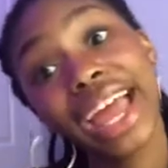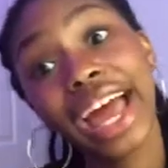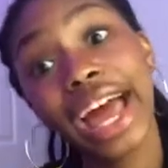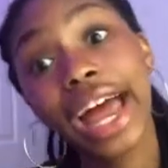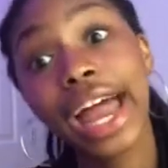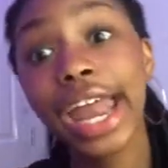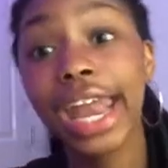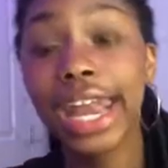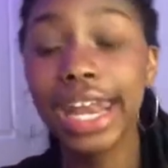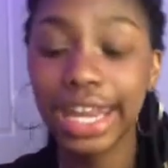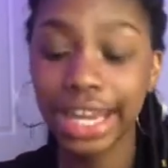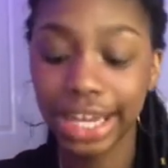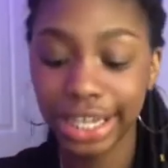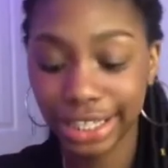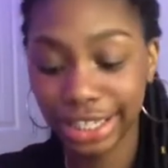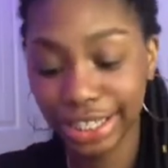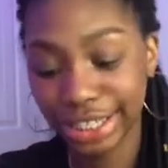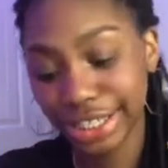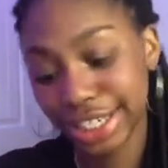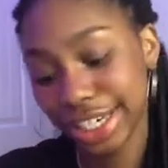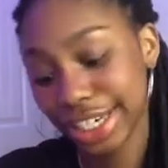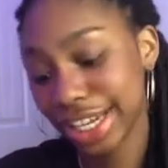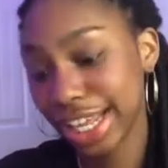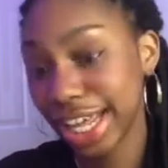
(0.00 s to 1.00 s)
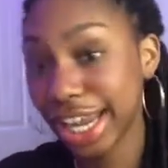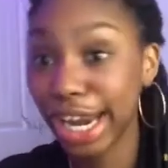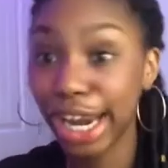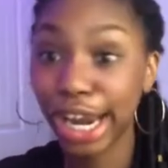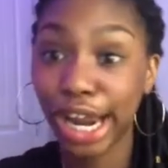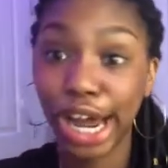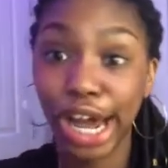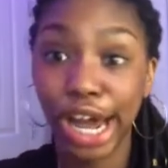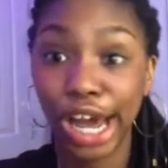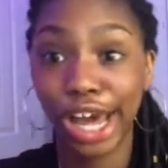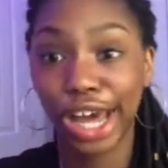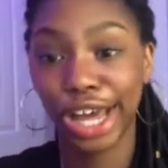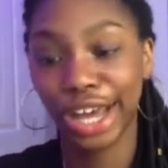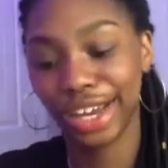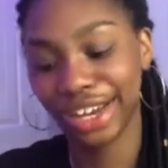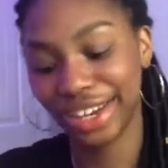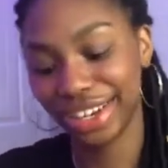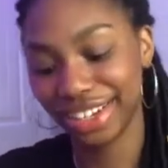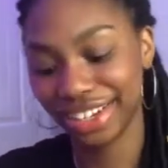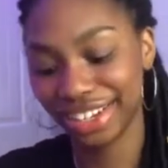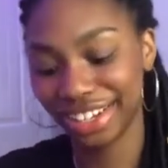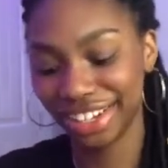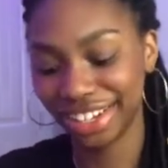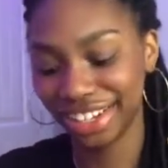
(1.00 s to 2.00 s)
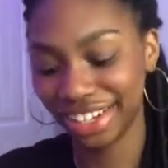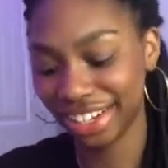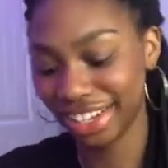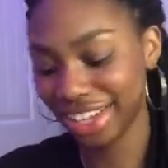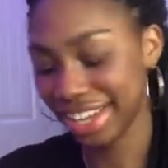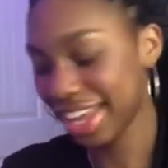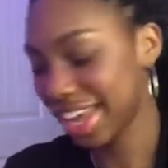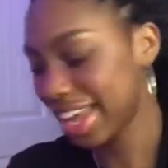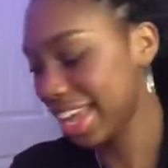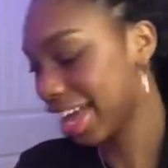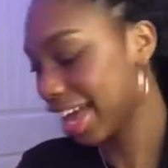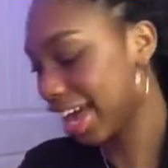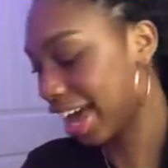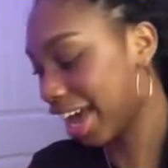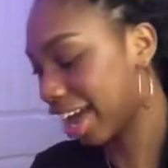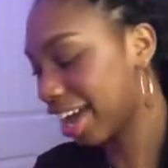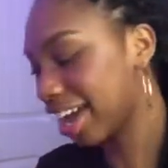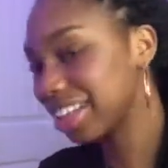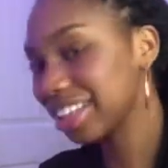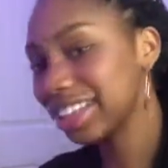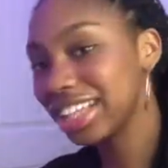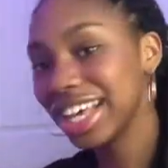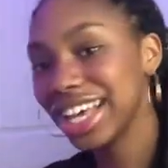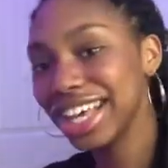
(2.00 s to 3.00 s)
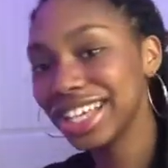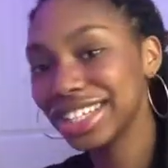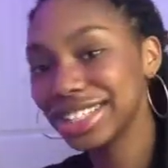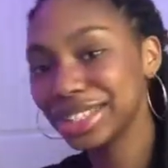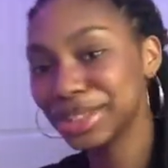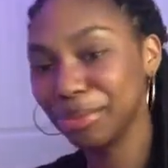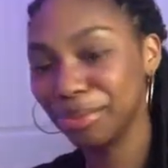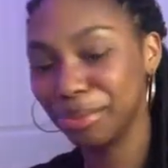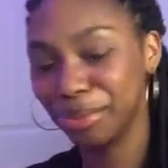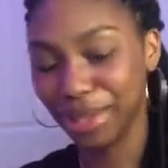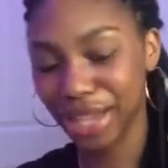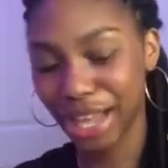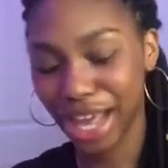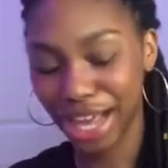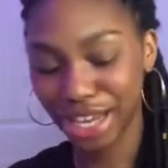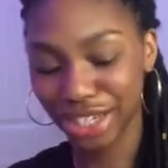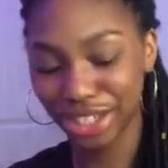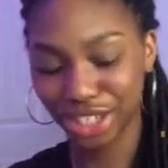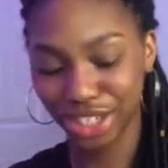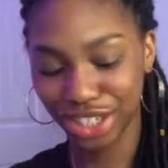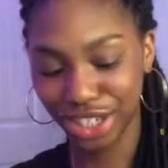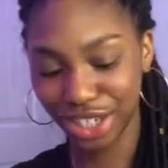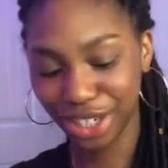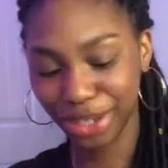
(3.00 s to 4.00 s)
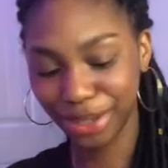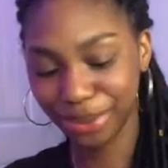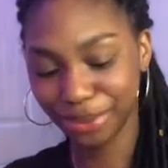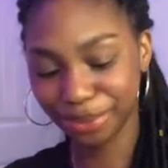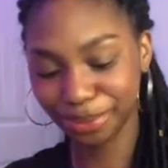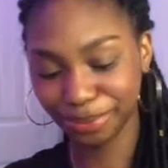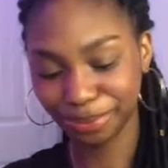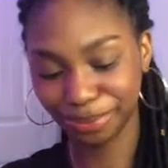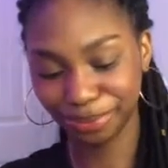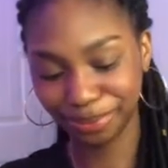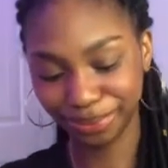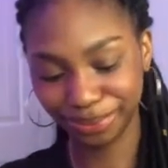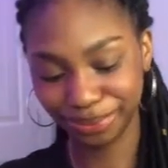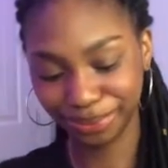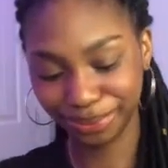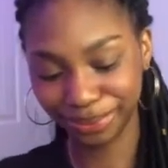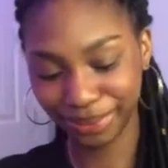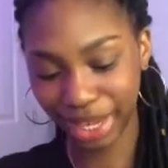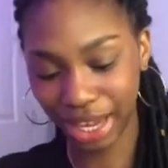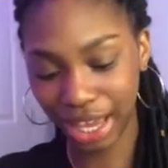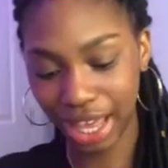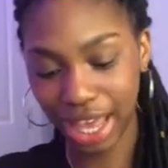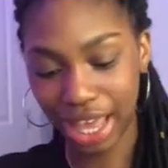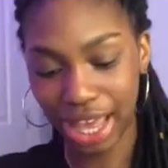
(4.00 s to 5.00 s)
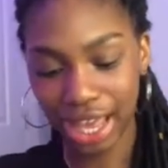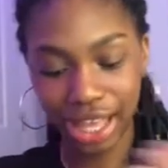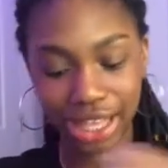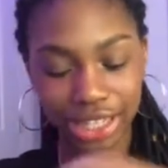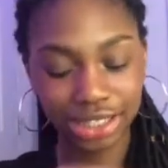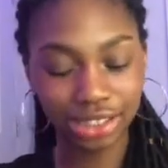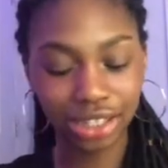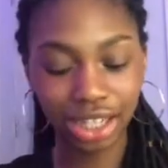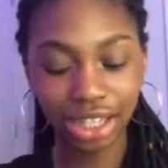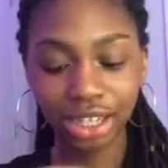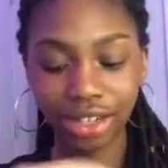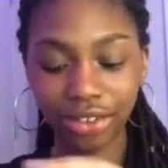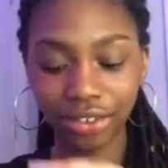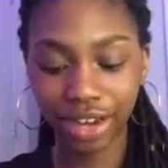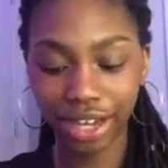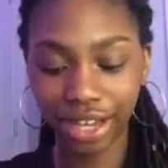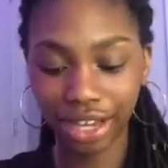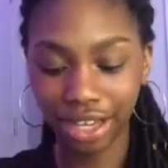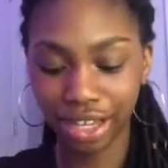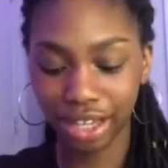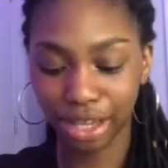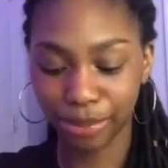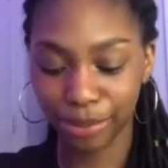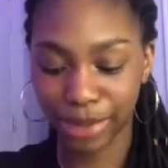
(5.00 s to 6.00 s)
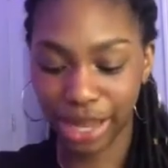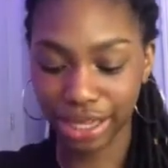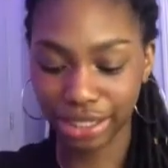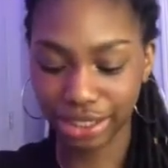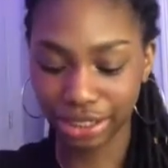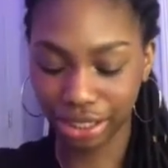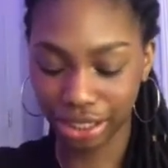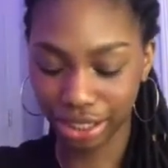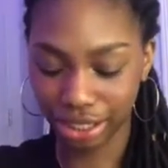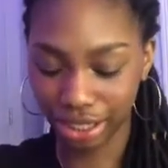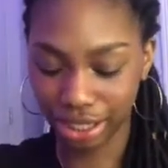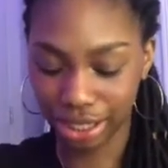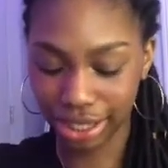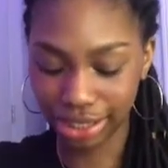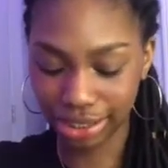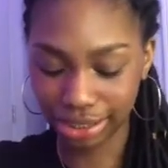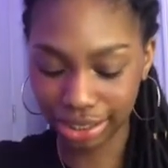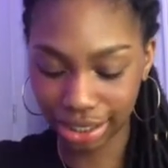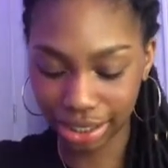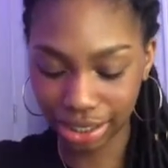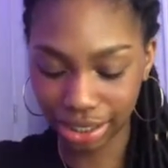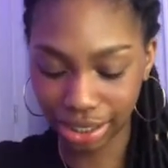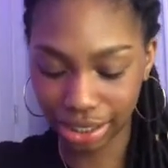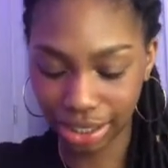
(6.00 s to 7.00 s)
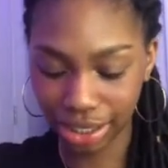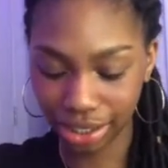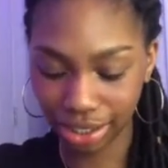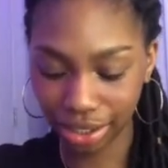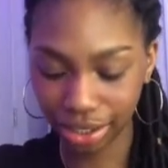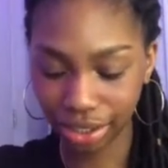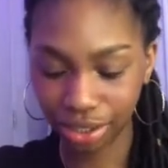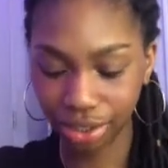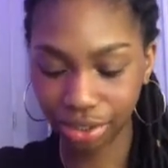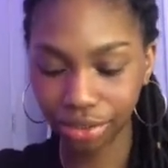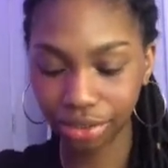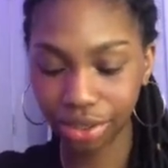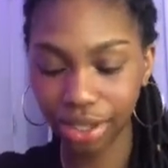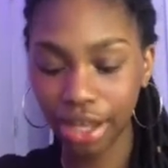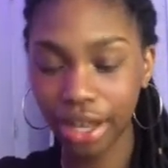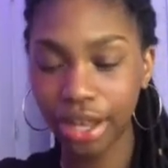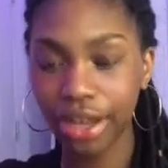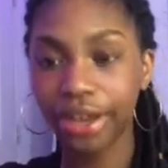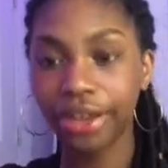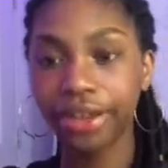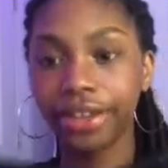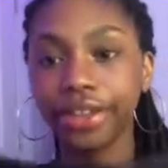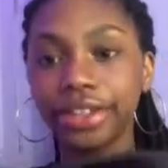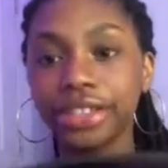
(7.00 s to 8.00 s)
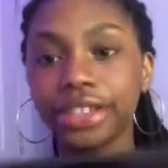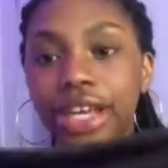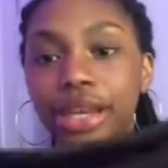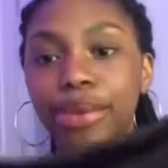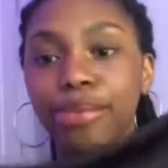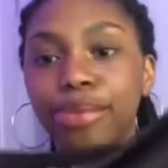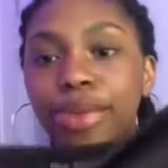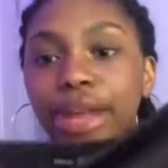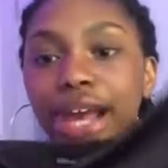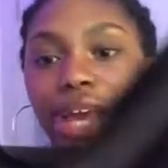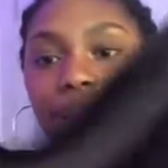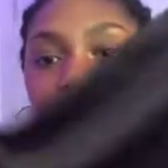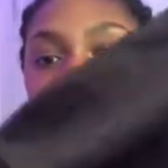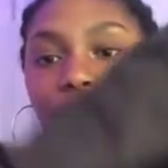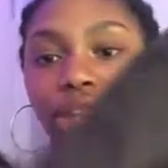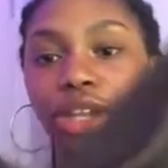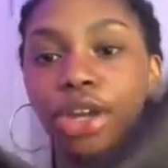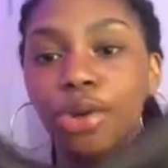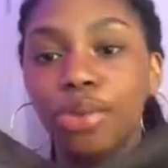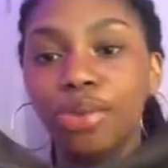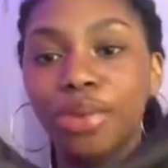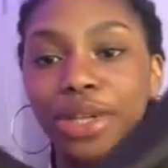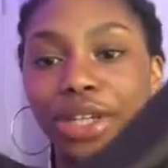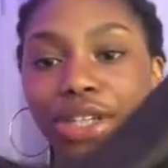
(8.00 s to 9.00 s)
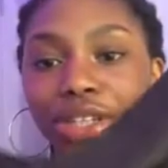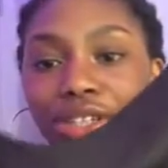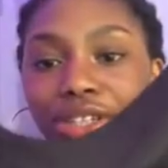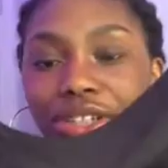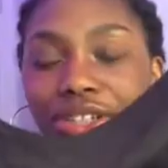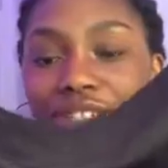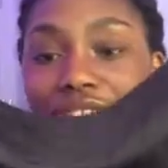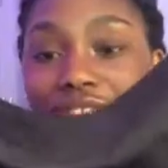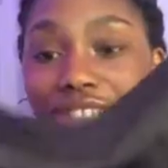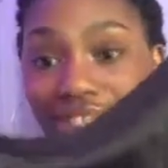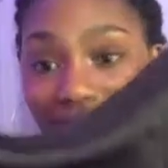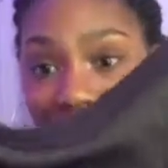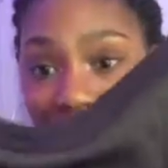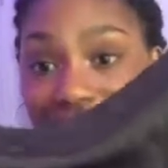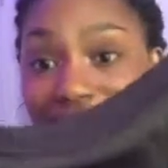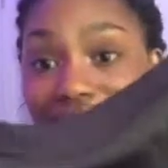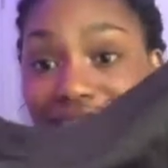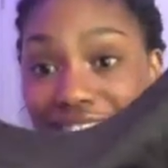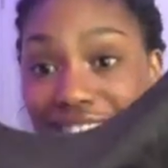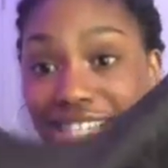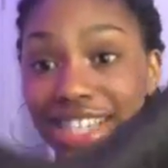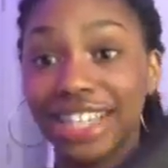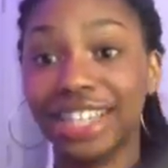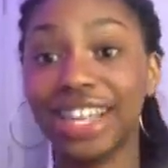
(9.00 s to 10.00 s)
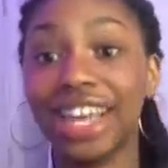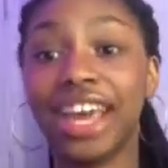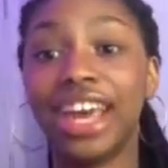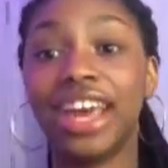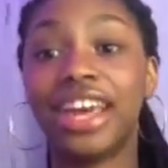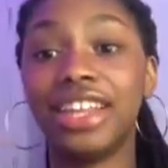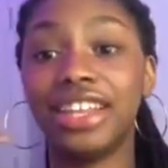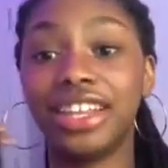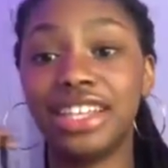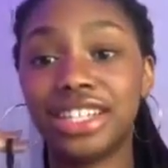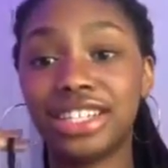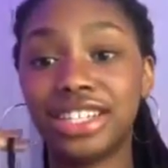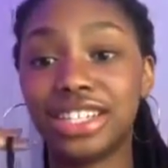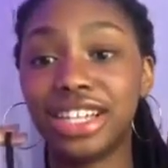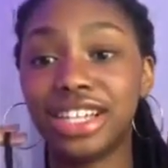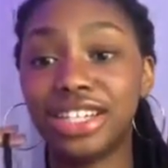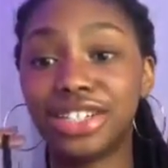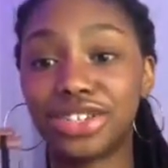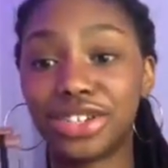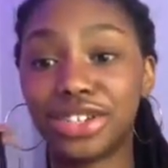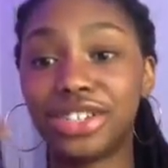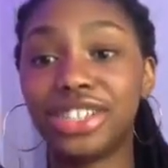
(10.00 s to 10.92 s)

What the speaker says: another shirt that I got this black shirt. It's not a regular black shirt. It's like, you know, those like black loping shirts like this. Like these are the shirts